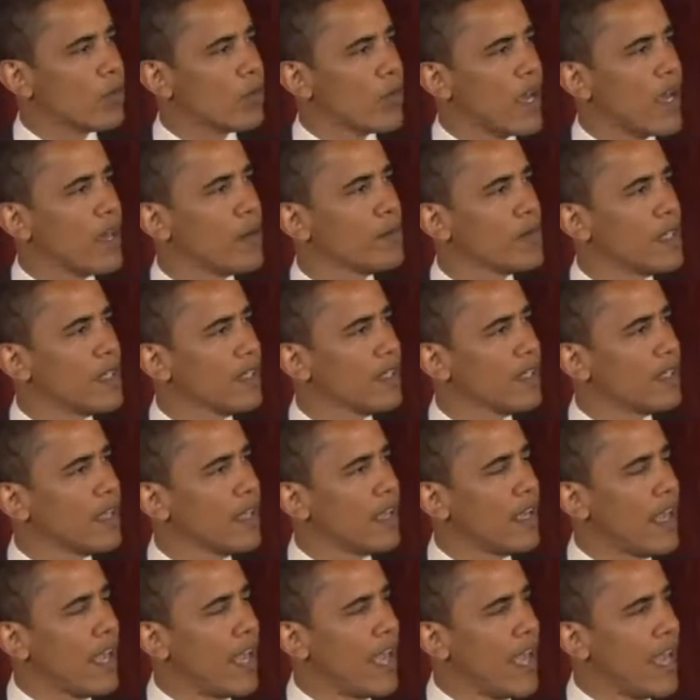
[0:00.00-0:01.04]
around me,
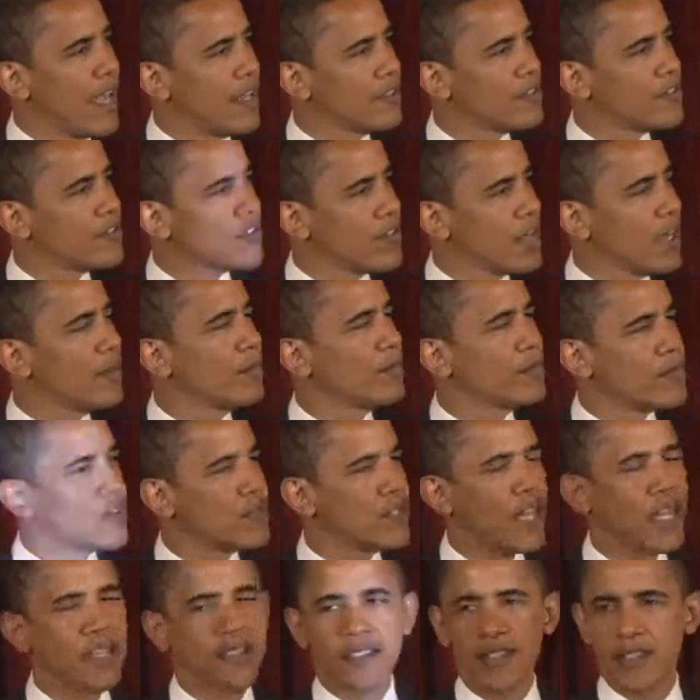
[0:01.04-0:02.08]
had some
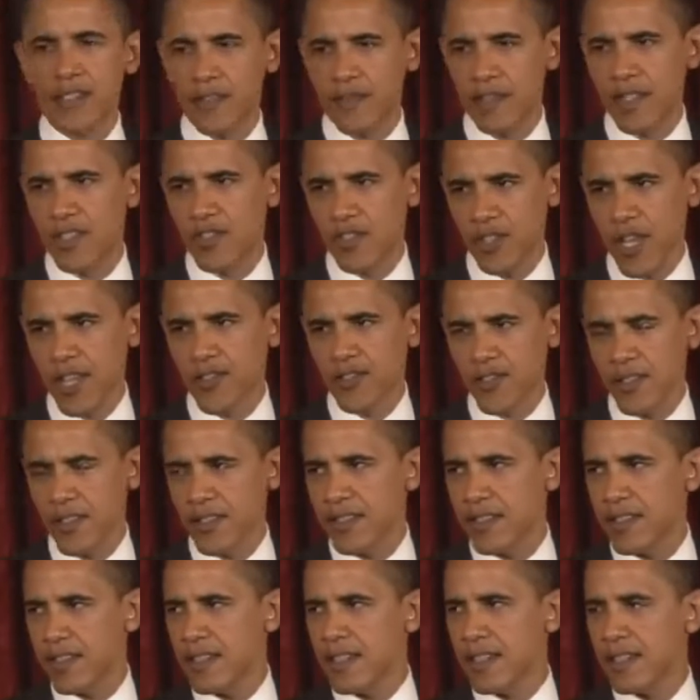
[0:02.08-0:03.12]
sense of
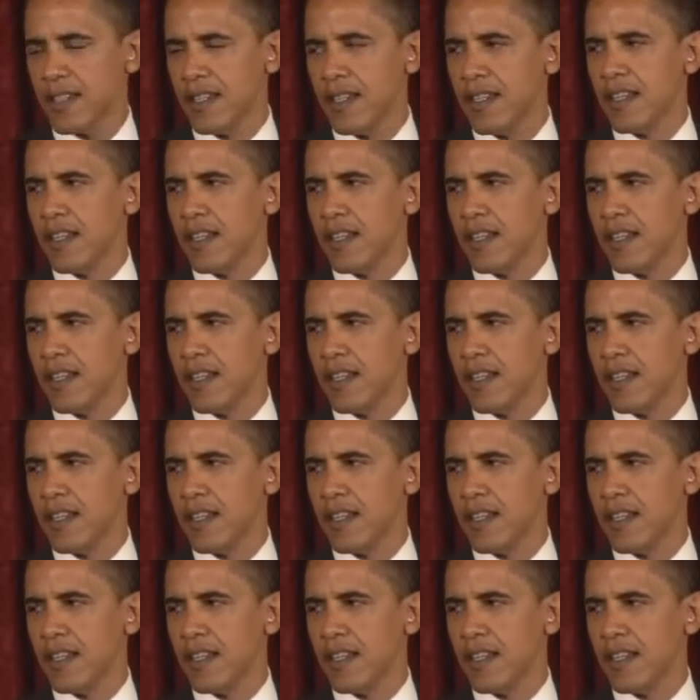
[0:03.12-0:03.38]
injustice and